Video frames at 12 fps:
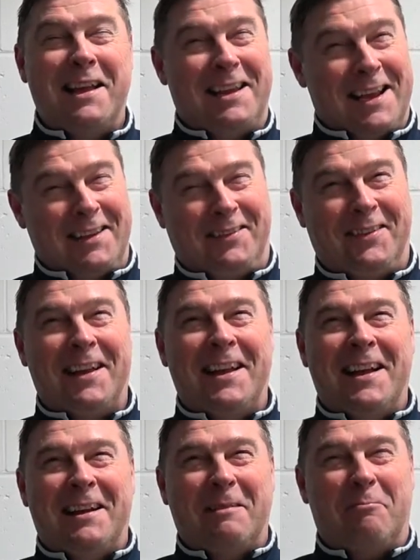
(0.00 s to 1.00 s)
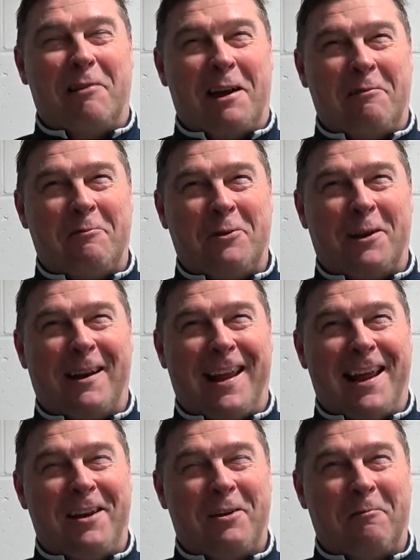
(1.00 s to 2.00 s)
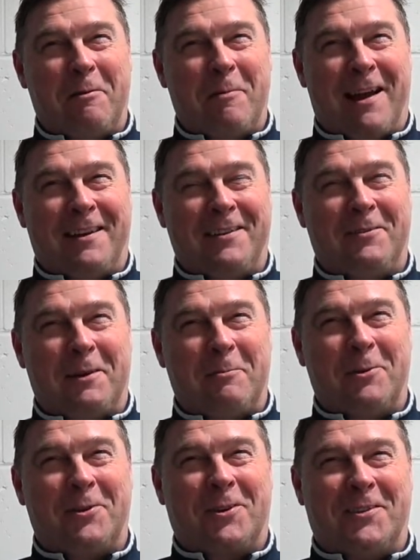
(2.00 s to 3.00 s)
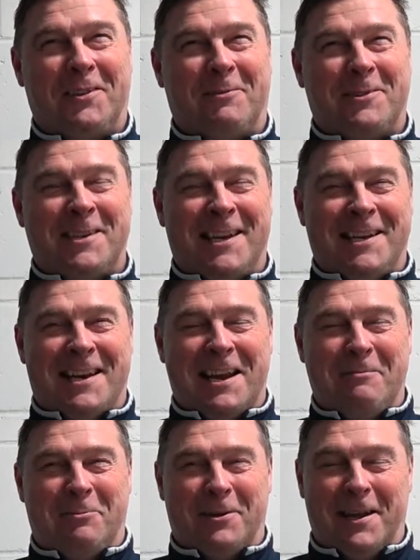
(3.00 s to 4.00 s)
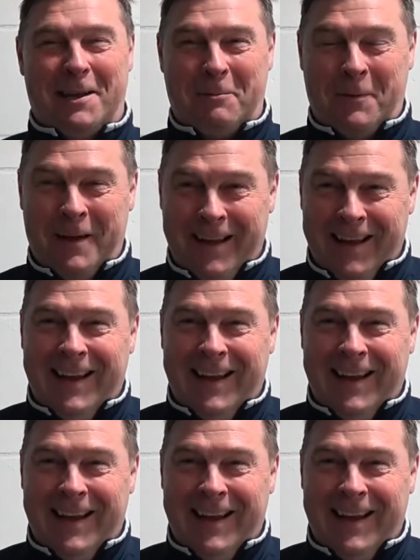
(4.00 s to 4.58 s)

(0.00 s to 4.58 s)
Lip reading: Yes, Brian will not remind us very much because he wasn't here tonight, but